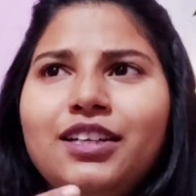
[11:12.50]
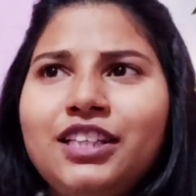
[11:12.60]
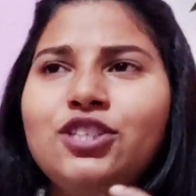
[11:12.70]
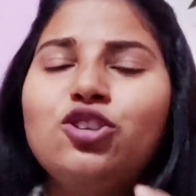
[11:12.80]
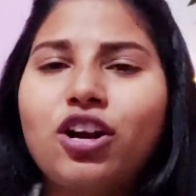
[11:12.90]

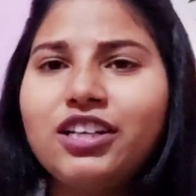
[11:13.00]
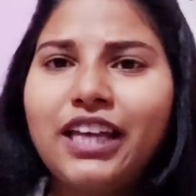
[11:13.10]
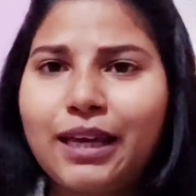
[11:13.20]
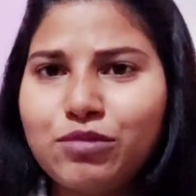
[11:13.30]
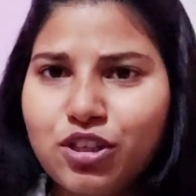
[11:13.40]
the sonnet
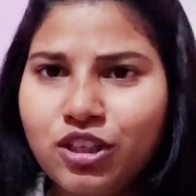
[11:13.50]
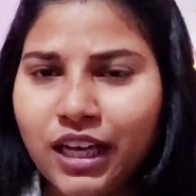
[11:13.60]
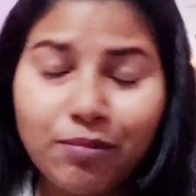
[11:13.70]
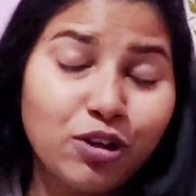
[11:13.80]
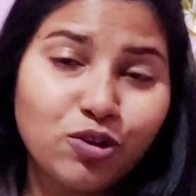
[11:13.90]

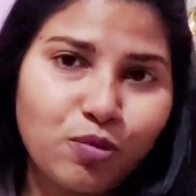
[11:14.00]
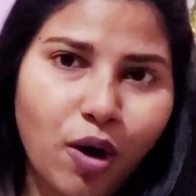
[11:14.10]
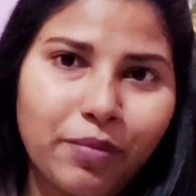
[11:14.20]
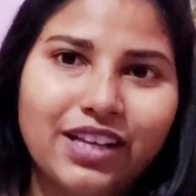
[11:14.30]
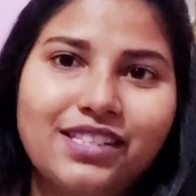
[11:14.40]
came into
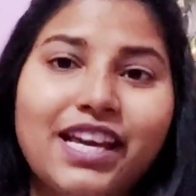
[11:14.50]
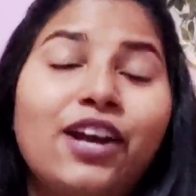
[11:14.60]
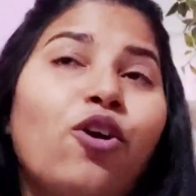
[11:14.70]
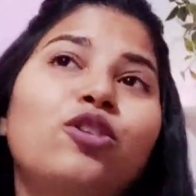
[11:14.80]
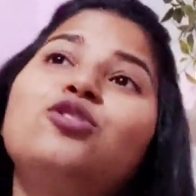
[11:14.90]
prominence, and
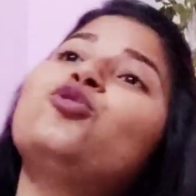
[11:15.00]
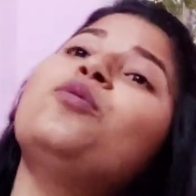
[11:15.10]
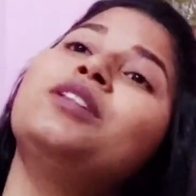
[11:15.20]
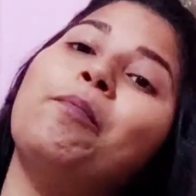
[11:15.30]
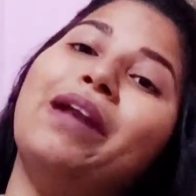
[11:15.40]

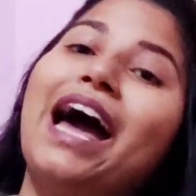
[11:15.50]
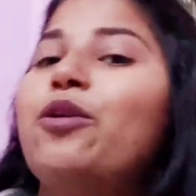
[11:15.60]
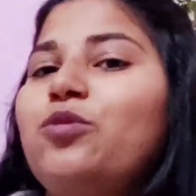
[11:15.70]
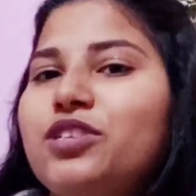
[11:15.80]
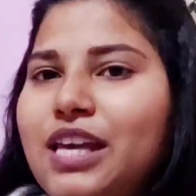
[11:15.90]
also the
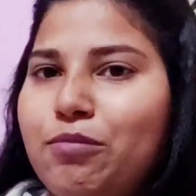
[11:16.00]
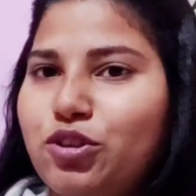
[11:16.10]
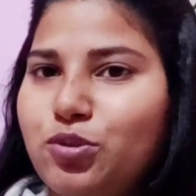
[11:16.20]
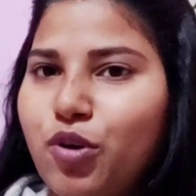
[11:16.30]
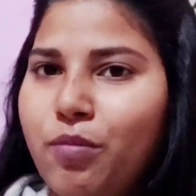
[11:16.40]
blank verse came
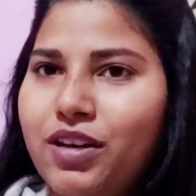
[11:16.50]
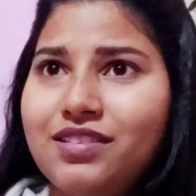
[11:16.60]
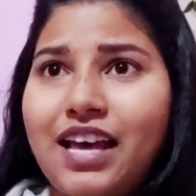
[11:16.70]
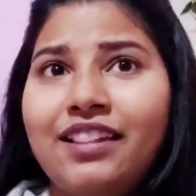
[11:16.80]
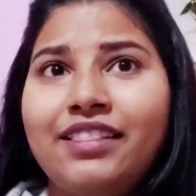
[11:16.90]
into
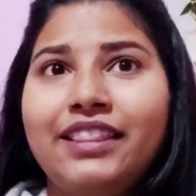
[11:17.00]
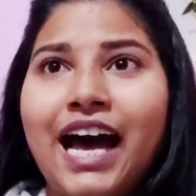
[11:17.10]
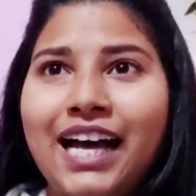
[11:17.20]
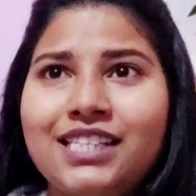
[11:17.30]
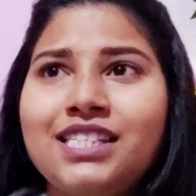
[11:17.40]
prominence. And
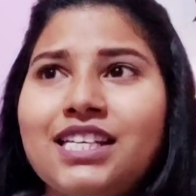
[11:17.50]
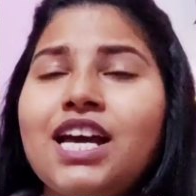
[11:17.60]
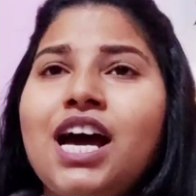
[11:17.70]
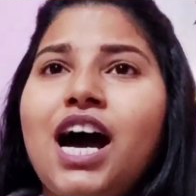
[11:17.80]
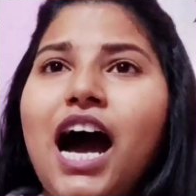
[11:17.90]
that's
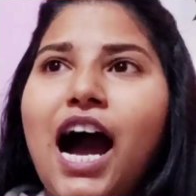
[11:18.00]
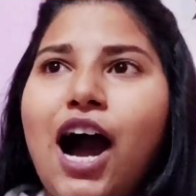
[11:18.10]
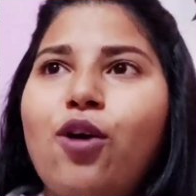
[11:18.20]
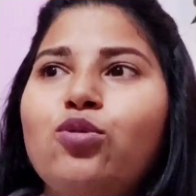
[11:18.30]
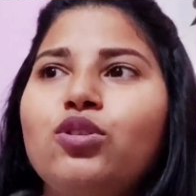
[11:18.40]

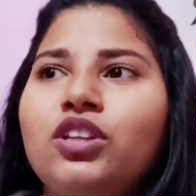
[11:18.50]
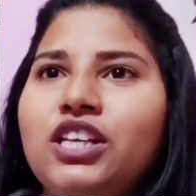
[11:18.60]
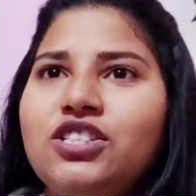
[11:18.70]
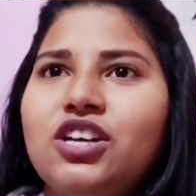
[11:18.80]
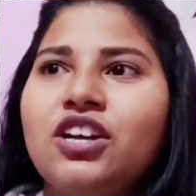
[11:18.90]
how
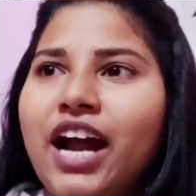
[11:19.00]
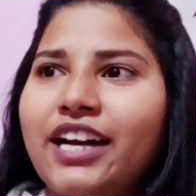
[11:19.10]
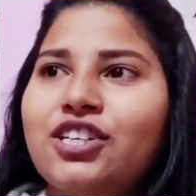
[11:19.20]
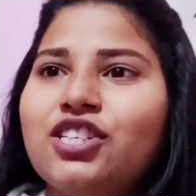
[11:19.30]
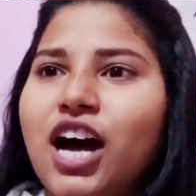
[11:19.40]
these
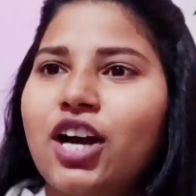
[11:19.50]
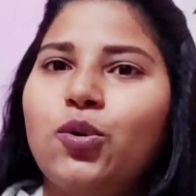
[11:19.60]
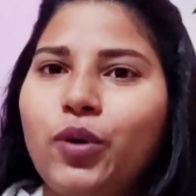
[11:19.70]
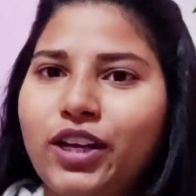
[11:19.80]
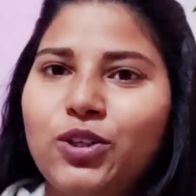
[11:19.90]
writers are
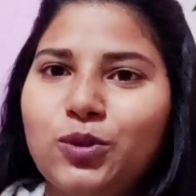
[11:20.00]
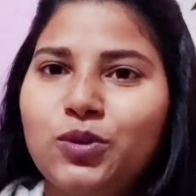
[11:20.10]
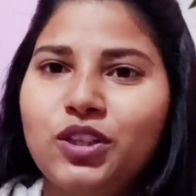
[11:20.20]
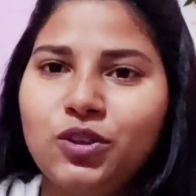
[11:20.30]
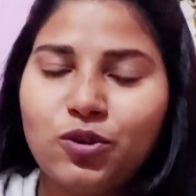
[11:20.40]
going
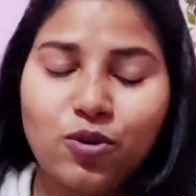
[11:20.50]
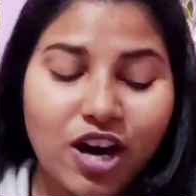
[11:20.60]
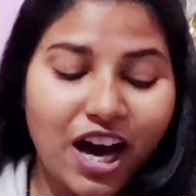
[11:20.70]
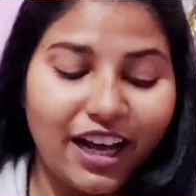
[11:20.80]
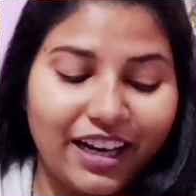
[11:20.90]
to
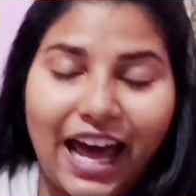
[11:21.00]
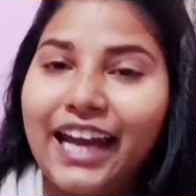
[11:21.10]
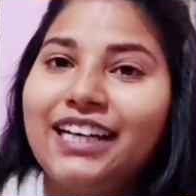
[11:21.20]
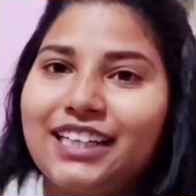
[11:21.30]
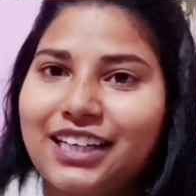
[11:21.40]

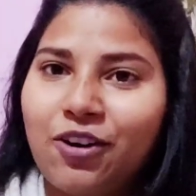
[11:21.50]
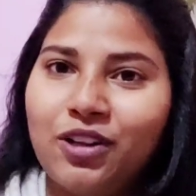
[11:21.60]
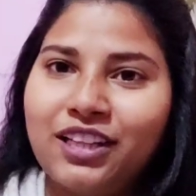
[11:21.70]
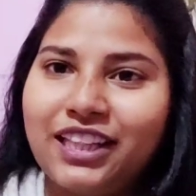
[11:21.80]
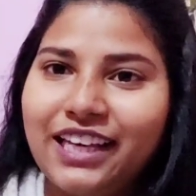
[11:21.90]
write all
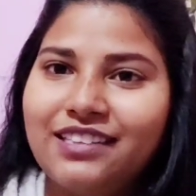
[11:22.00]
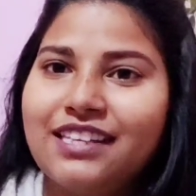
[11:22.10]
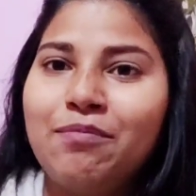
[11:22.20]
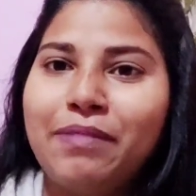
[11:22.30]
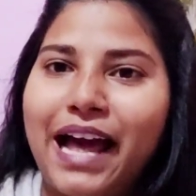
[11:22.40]
the things
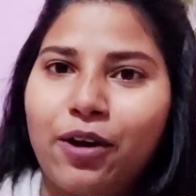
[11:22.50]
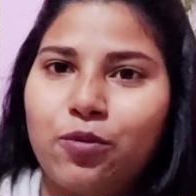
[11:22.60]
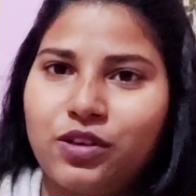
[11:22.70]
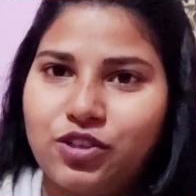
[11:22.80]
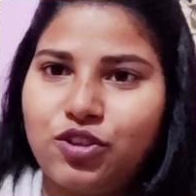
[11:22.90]
in blank
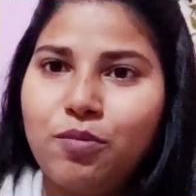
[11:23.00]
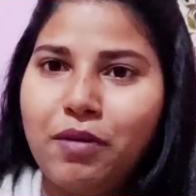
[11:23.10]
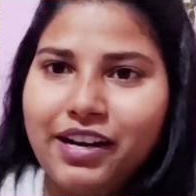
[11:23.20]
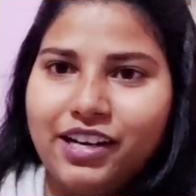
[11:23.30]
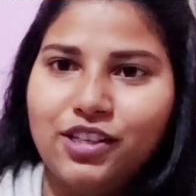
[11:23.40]
verse.
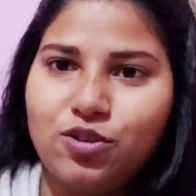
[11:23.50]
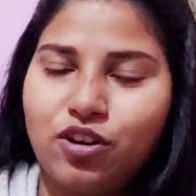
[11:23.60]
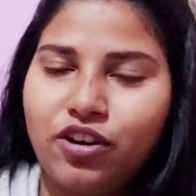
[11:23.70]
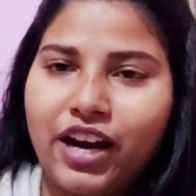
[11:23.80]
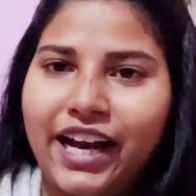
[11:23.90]
Milton is going
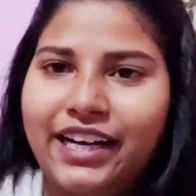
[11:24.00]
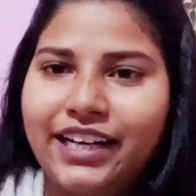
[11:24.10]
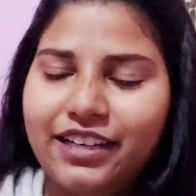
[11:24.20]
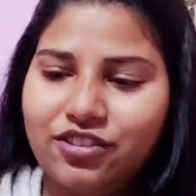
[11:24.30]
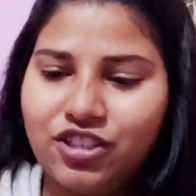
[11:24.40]
to write,
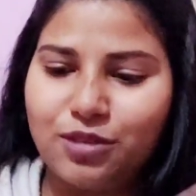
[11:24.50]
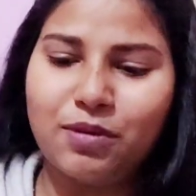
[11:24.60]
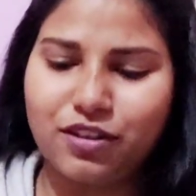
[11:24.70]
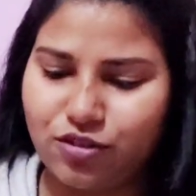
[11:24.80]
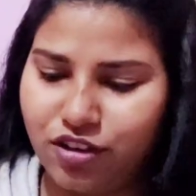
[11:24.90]
and
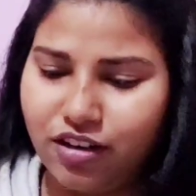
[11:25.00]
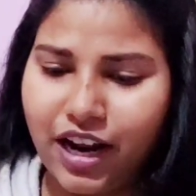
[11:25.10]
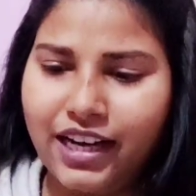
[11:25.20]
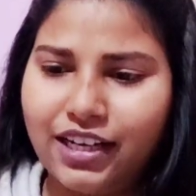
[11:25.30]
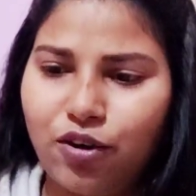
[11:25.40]
Shakespeare is going to
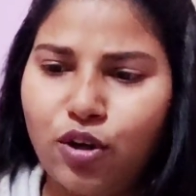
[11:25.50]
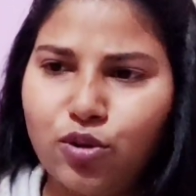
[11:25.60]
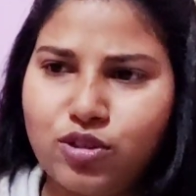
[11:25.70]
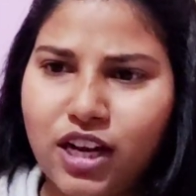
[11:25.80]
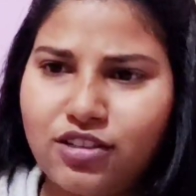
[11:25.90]
write, and all
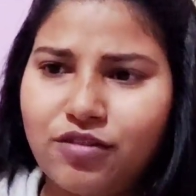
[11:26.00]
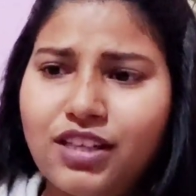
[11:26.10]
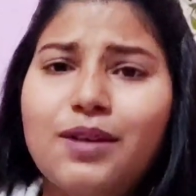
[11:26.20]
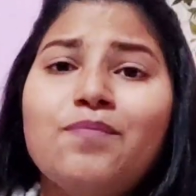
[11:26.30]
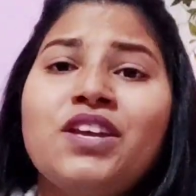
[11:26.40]
those kinds of things.